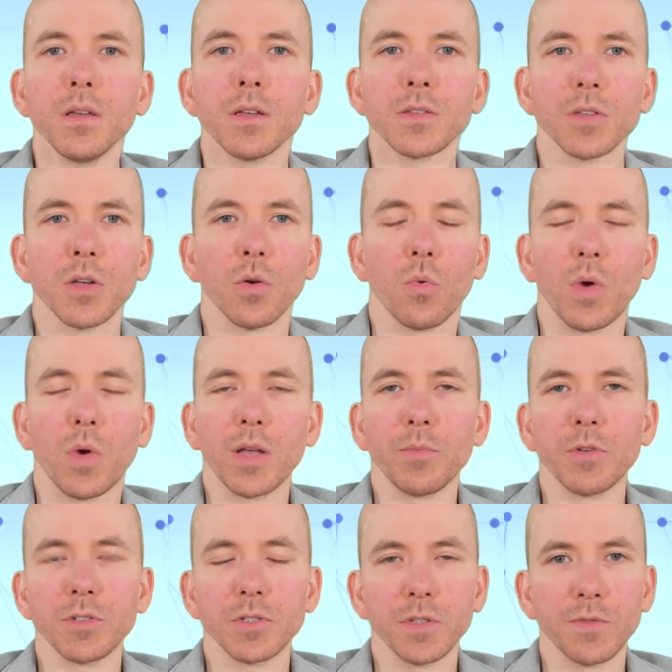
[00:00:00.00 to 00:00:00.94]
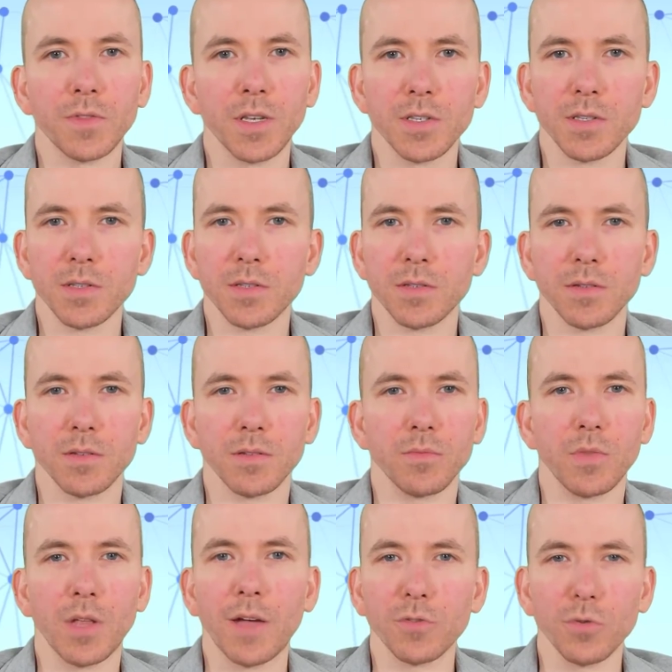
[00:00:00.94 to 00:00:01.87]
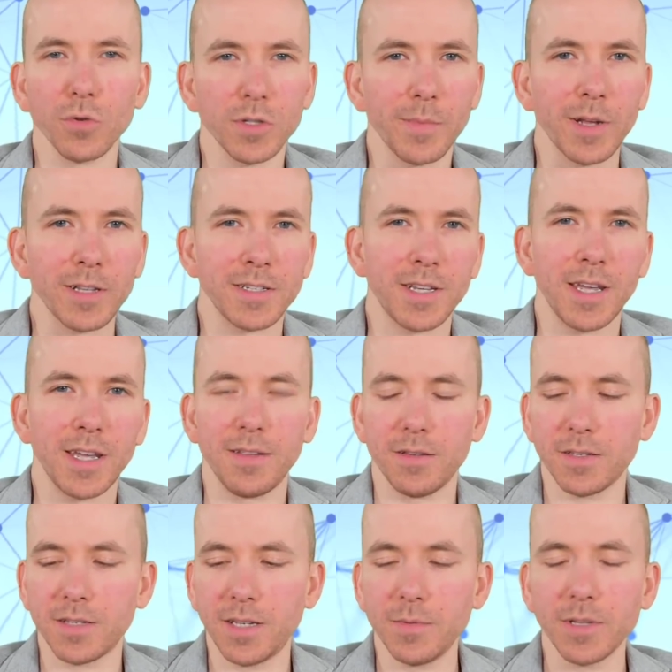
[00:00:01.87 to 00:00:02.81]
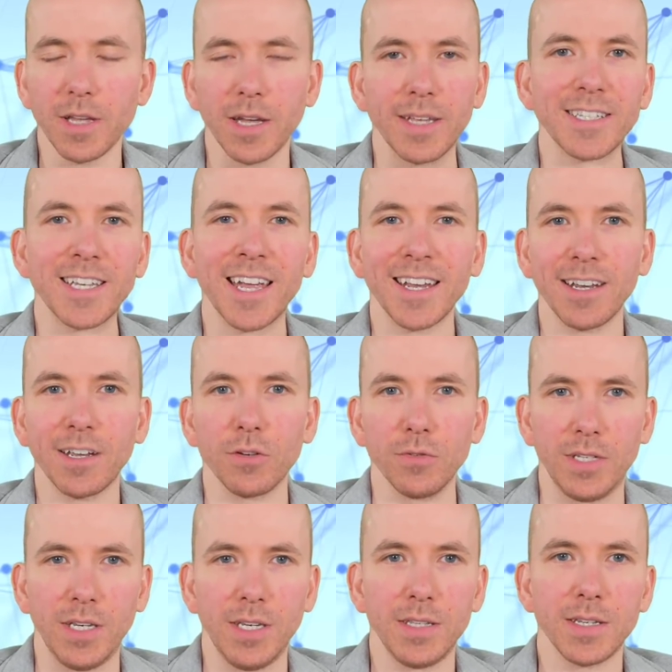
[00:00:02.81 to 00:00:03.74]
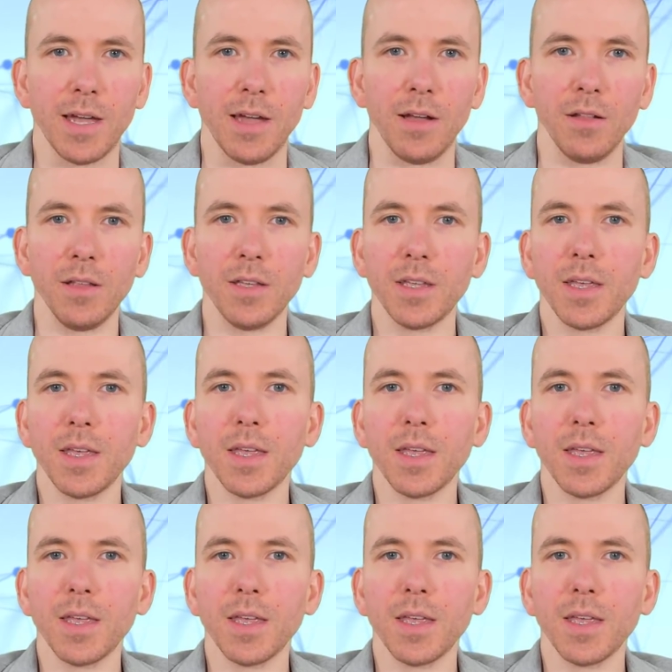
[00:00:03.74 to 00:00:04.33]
So while much of this that I've talked about today seems like technical detail,